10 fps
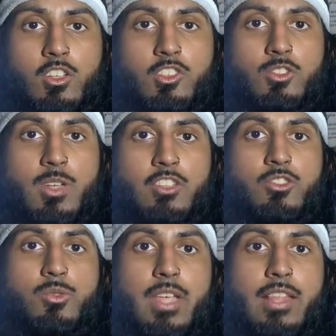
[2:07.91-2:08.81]
so that
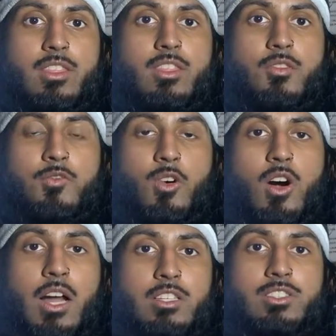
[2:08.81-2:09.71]
you get the full
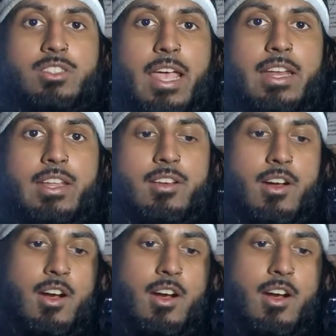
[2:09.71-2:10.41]
understanding